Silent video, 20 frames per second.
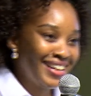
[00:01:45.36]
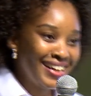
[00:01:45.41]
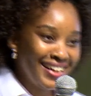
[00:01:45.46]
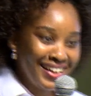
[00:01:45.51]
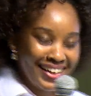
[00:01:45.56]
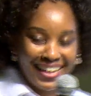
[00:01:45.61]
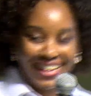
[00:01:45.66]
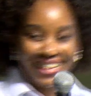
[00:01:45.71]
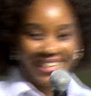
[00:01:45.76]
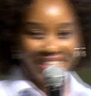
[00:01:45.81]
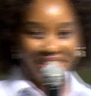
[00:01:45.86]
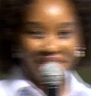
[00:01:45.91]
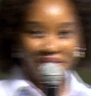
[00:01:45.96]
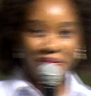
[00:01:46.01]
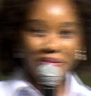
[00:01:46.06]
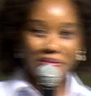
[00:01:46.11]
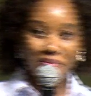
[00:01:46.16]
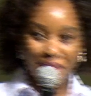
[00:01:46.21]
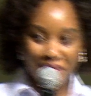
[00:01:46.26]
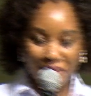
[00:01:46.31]
and he
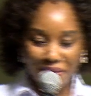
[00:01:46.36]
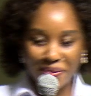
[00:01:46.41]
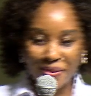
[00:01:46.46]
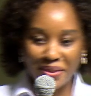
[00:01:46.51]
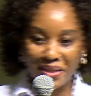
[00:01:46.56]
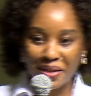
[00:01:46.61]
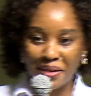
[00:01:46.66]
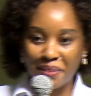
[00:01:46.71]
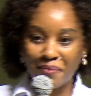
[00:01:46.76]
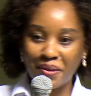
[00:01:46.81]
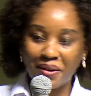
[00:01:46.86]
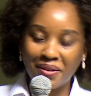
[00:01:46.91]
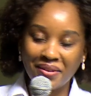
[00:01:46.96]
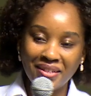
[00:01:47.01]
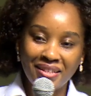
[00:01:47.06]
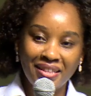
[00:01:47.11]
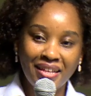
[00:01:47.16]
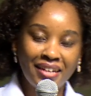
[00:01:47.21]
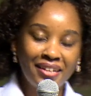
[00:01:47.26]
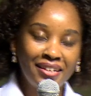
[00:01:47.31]
will be talking about
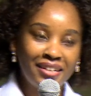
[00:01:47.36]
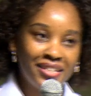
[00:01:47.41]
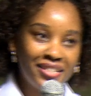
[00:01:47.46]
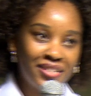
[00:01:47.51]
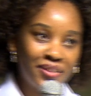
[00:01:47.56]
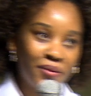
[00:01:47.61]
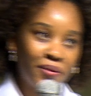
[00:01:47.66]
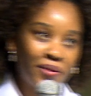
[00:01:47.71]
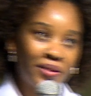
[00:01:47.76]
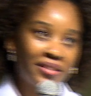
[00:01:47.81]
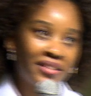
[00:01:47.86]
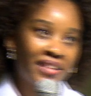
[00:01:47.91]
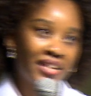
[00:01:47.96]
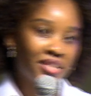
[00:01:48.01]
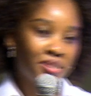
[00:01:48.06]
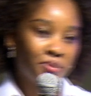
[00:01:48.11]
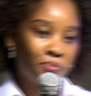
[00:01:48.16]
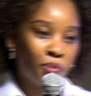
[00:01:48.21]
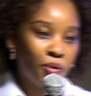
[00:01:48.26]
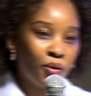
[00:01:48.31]
that later on.
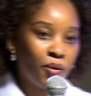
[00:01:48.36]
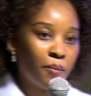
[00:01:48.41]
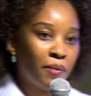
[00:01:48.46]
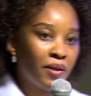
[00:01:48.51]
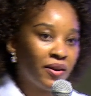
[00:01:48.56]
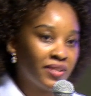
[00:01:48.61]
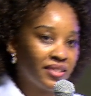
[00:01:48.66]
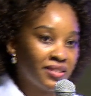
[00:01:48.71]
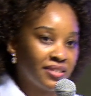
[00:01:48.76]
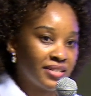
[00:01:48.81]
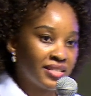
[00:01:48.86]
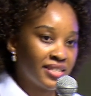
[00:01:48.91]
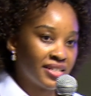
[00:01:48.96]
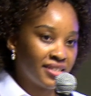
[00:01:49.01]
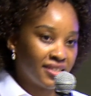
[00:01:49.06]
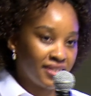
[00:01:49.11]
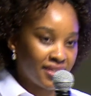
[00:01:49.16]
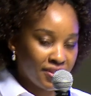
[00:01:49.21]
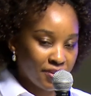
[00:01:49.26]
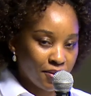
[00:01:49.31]
That's more about the
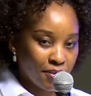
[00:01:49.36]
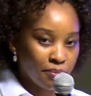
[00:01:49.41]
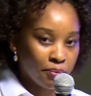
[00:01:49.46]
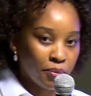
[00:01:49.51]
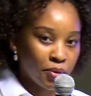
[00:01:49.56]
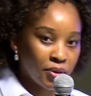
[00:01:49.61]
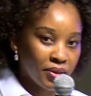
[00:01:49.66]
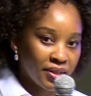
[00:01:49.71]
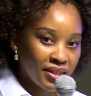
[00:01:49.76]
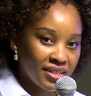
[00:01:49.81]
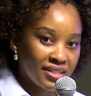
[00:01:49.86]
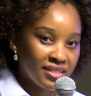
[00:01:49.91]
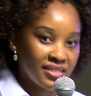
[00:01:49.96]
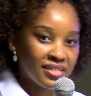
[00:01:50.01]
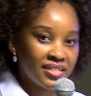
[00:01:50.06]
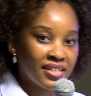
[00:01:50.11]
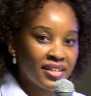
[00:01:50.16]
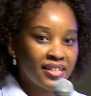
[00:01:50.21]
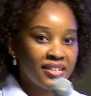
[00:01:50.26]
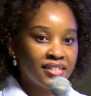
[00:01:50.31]
satellite
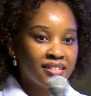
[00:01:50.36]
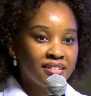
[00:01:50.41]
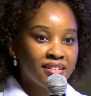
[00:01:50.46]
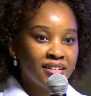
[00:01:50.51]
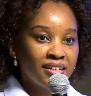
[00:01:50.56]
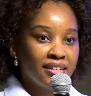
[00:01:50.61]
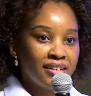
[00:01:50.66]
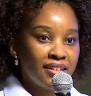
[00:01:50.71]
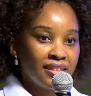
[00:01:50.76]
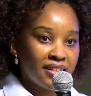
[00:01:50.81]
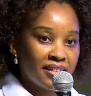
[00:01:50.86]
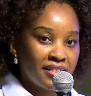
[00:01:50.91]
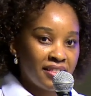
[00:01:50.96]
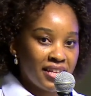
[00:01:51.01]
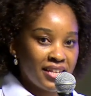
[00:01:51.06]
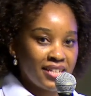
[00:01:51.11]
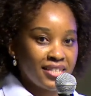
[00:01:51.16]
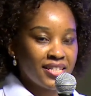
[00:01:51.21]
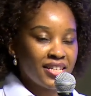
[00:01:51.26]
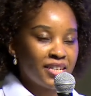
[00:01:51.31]
components and the
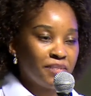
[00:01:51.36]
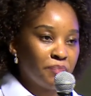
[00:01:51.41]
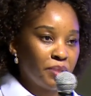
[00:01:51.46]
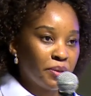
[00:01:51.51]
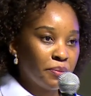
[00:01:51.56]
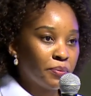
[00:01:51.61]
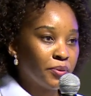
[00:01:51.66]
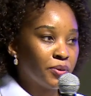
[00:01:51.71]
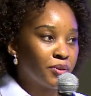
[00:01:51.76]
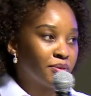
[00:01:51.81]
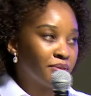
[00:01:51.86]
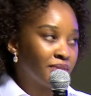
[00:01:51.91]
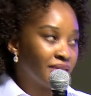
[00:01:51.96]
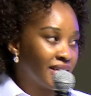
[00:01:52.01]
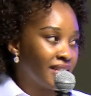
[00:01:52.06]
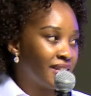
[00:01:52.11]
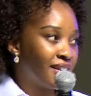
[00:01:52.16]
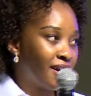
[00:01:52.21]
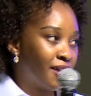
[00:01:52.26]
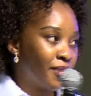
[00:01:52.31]
things that people
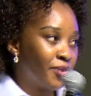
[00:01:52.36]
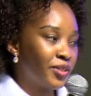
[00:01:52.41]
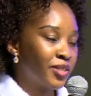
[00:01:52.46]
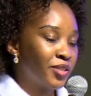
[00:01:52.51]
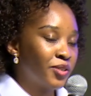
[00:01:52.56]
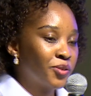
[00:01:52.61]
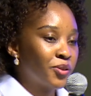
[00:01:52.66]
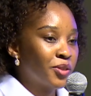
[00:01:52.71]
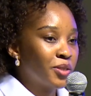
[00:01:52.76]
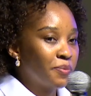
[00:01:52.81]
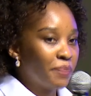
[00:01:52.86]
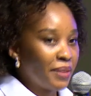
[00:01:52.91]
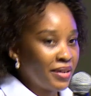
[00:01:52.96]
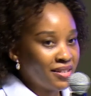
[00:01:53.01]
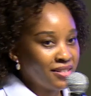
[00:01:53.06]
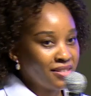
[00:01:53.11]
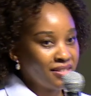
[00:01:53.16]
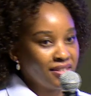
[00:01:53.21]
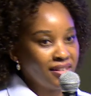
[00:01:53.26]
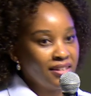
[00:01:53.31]
send out into
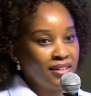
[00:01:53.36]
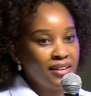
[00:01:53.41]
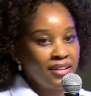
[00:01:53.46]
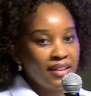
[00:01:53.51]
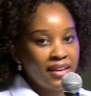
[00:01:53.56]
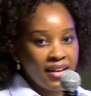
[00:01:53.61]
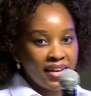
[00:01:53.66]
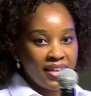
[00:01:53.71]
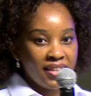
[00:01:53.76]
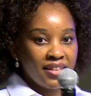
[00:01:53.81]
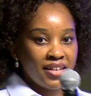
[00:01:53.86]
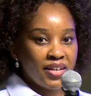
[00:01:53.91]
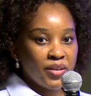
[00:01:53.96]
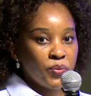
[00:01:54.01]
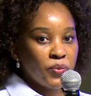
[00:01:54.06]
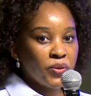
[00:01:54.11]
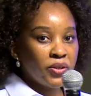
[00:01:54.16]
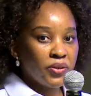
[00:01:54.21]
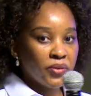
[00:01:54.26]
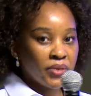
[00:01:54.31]
space. And
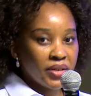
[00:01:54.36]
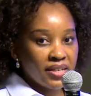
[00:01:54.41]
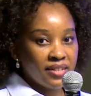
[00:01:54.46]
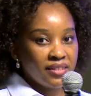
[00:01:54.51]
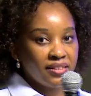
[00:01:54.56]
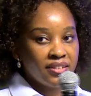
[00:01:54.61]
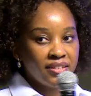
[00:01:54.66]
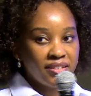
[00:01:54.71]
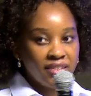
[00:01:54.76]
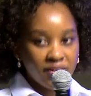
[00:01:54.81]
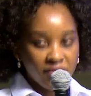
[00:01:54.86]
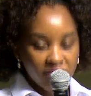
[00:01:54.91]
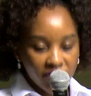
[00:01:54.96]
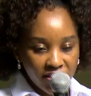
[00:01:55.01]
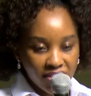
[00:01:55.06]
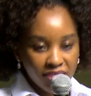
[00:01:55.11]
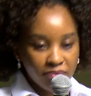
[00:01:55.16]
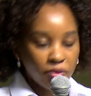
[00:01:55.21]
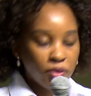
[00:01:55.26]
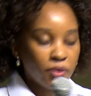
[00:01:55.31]
then we look at the
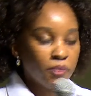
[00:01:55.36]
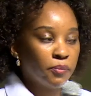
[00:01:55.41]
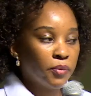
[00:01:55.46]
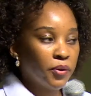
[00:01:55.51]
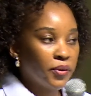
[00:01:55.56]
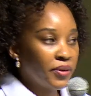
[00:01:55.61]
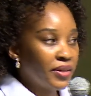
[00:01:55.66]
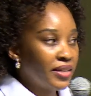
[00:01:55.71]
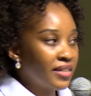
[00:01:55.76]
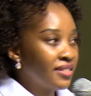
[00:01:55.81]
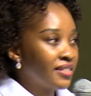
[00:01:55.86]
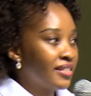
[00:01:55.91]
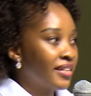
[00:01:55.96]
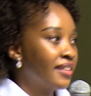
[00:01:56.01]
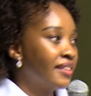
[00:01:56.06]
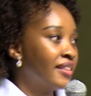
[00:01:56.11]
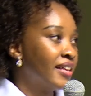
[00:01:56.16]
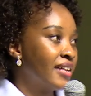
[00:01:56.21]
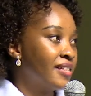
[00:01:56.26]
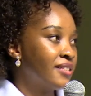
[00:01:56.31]
downstream components,
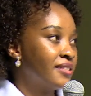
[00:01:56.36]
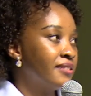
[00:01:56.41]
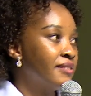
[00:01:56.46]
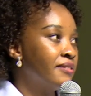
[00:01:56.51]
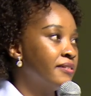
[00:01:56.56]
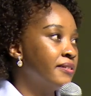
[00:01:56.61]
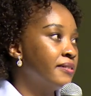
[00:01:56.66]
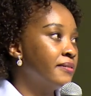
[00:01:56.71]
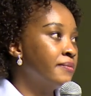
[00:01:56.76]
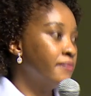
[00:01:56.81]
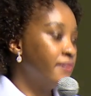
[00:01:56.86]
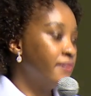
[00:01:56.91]
and that's the